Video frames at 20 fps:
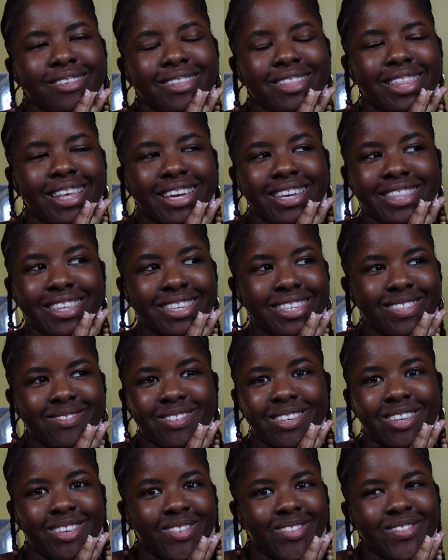Like this
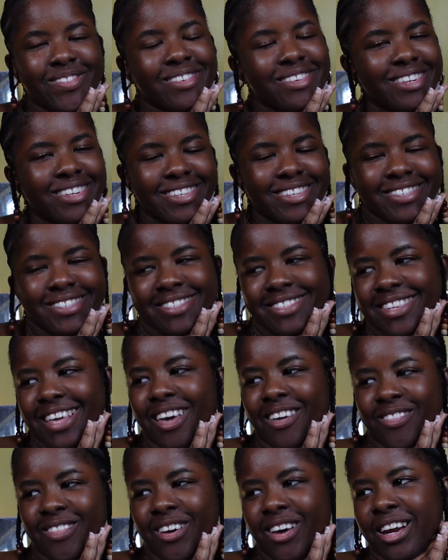video,
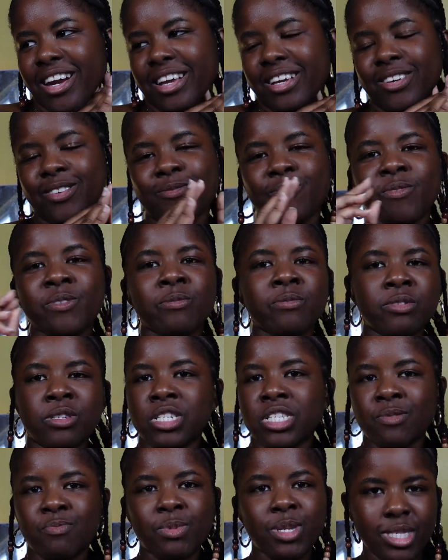I thought it would
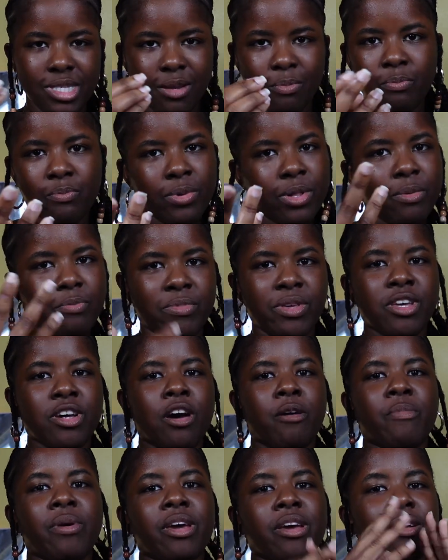just be simple, me
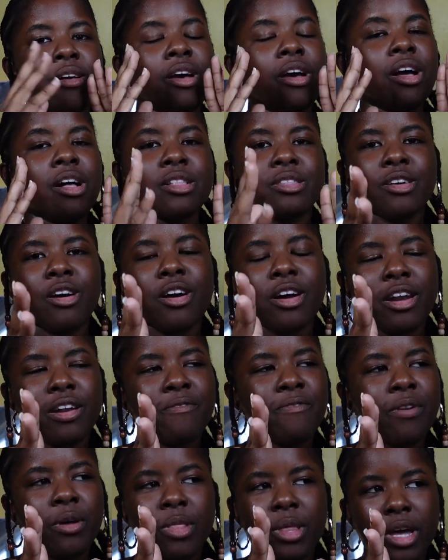coming, talking in
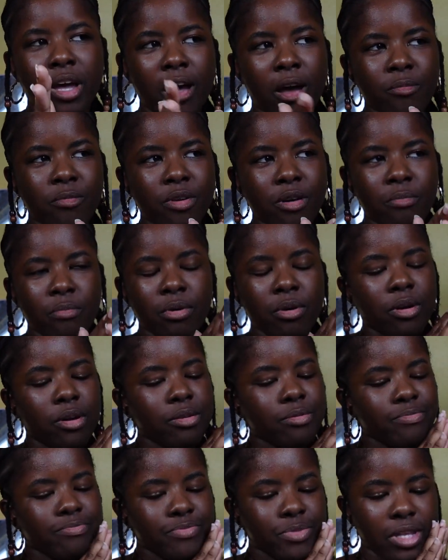front of the camera, but
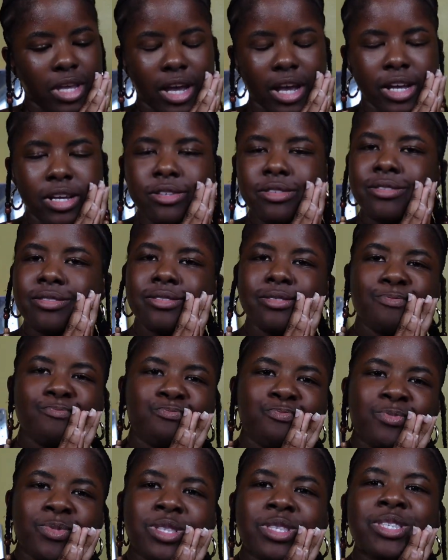guys,
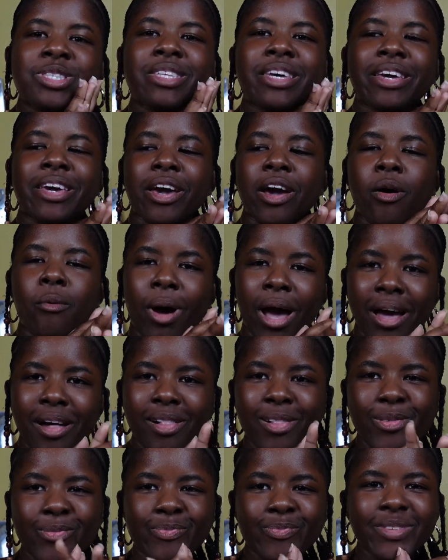it's taking a while.
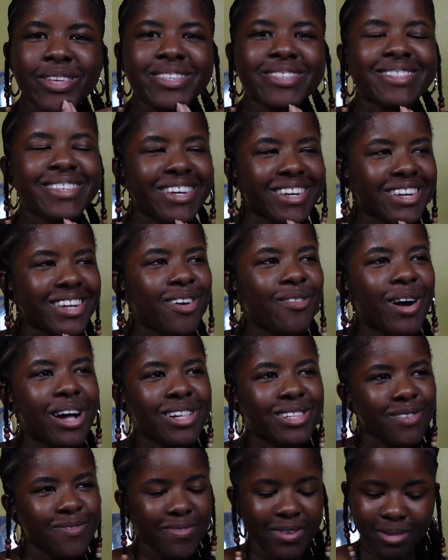It's taking a while
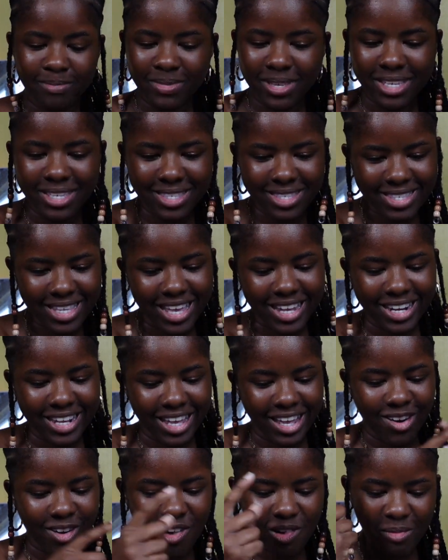to film this and
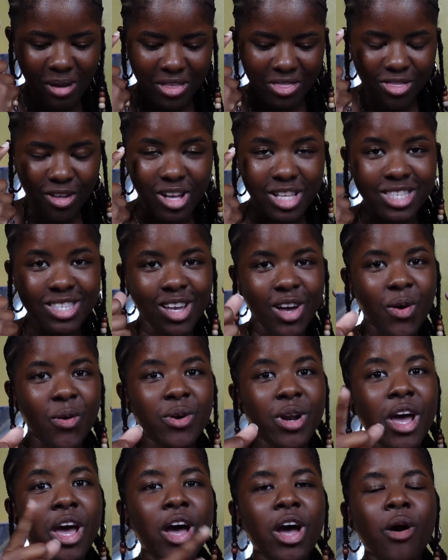get all my thoughts out
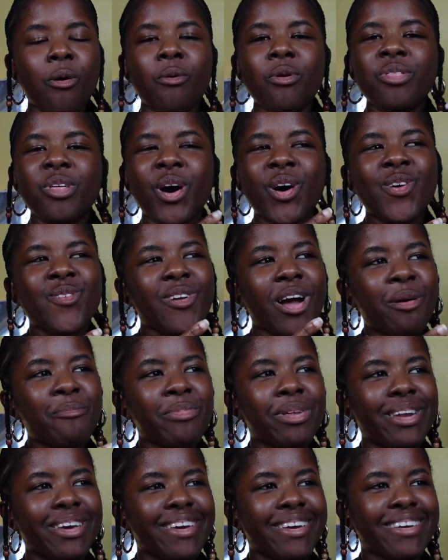without
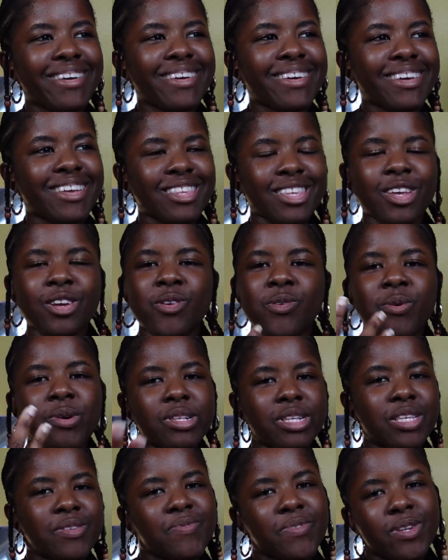rambling, because I don't want
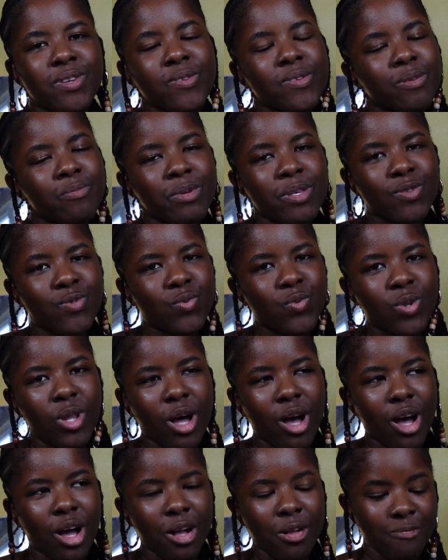this video to be too
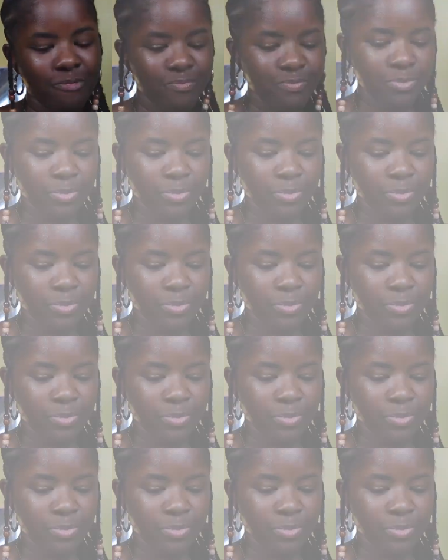long.